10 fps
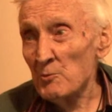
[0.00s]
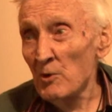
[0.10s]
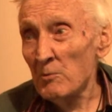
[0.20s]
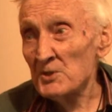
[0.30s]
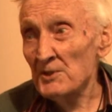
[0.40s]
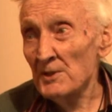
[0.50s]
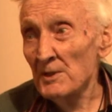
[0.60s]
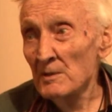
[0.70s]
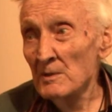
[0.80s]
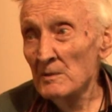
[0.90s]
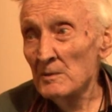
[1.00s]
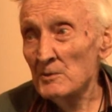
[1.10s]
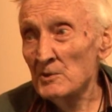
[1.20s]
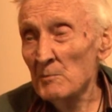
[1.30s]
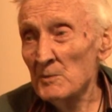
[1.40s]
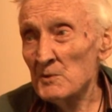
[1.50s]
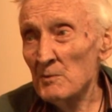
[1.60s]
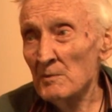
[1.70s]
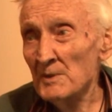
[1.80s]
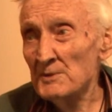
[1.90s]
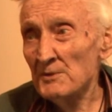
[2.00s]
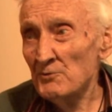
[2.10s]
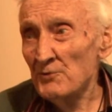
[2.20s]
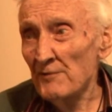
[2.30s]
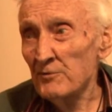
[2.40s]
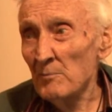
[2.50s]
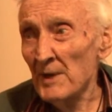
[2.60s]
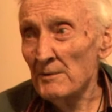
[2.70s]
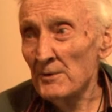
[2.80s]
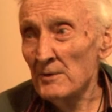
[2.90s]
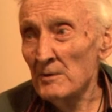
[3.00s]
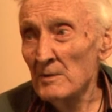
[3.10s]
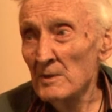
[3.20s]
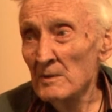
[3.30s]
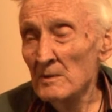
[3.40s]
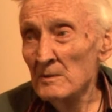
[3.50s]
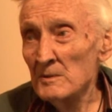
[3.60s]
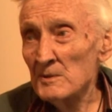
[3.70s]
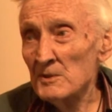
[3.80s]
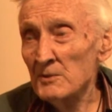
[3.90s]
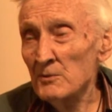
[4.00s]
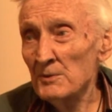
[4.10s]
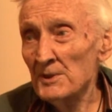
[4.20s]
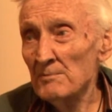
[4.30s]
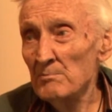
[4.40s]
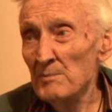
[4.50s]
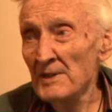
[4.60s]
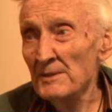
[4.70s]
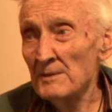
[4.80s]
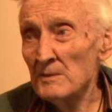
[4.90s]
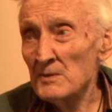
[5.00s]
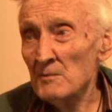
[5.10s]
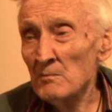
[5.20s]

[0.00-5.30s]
war, wasn't it? The Germans were, he's a dreadful man, you know, slaughtered millions.